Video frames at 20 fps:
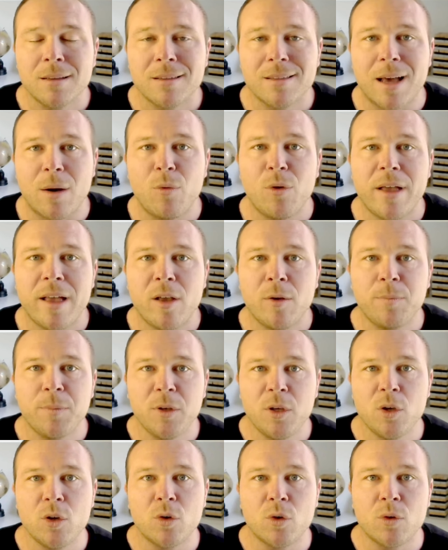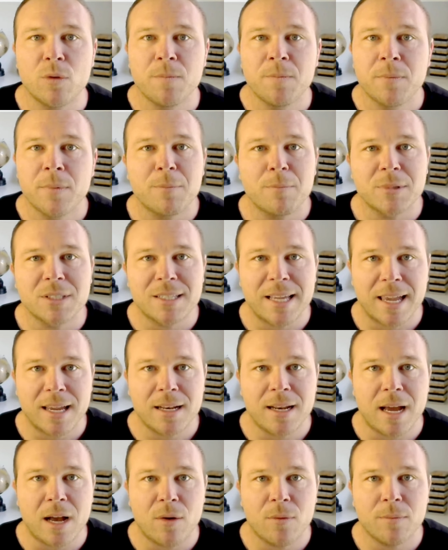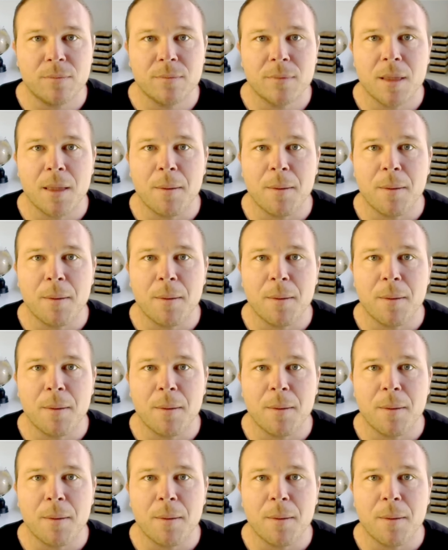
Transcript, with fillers: That will help you stand out,